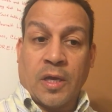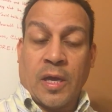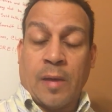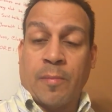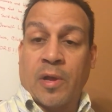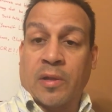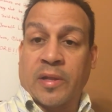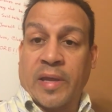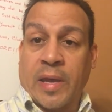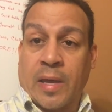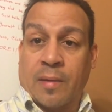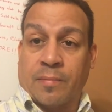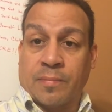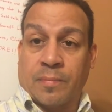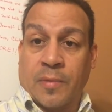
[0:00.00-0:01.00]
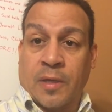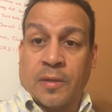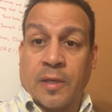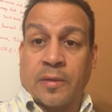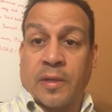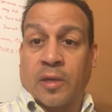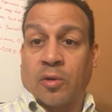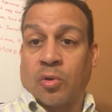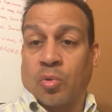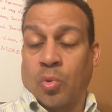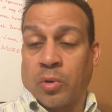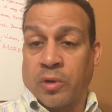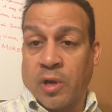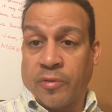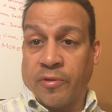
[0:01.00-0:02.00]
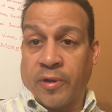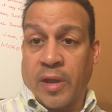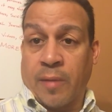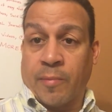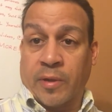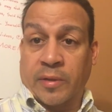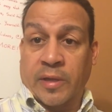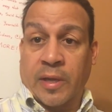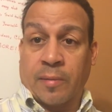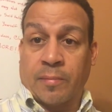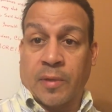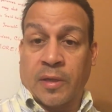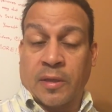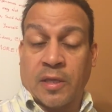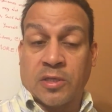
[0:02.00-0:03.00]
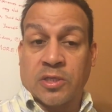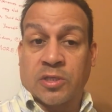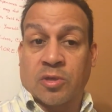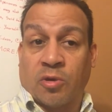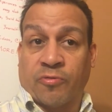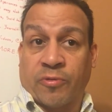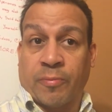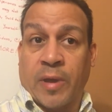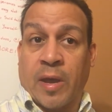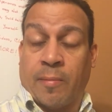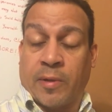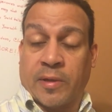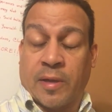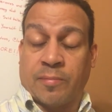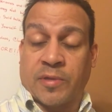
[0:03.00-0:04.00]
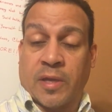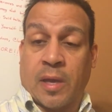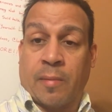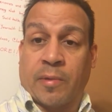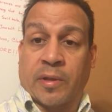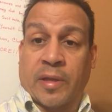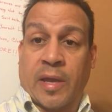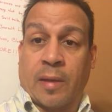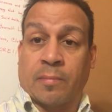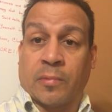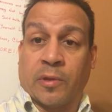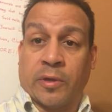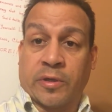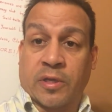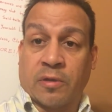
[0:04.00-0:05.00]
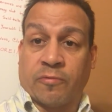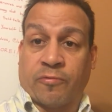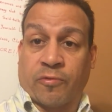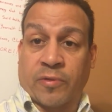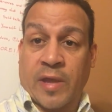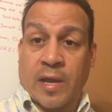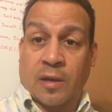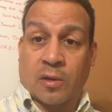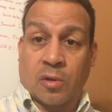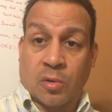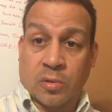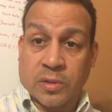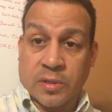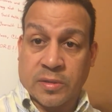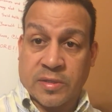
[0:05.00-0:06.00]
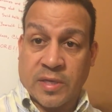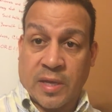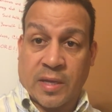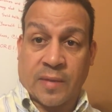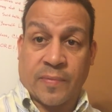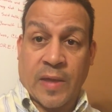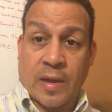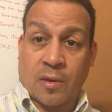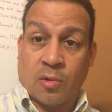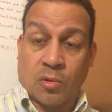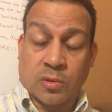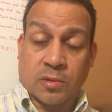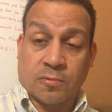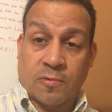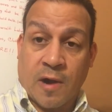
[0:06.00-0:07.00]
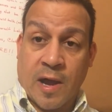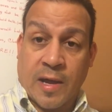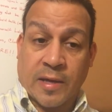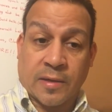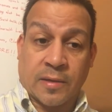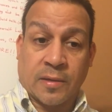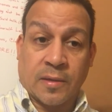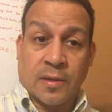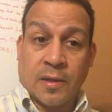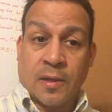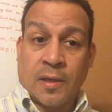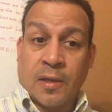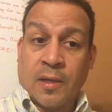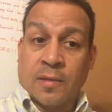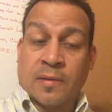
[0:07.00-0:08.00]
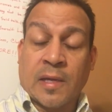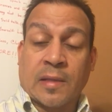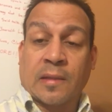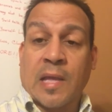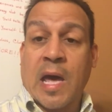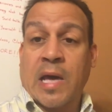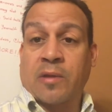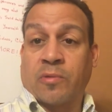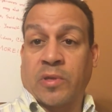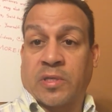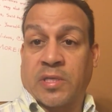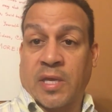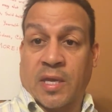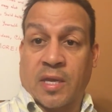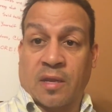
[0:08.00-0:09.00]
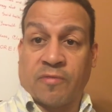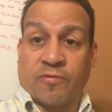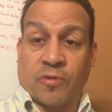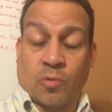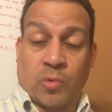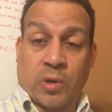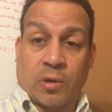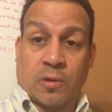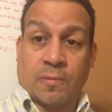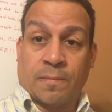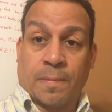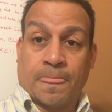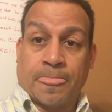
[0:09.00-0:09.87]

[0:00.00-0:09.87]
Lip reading: MLM, and then they go to another MLM, and they just go from MLM to MLM looking for that golden ticket, that golden ride, that lottery ticket, if you will.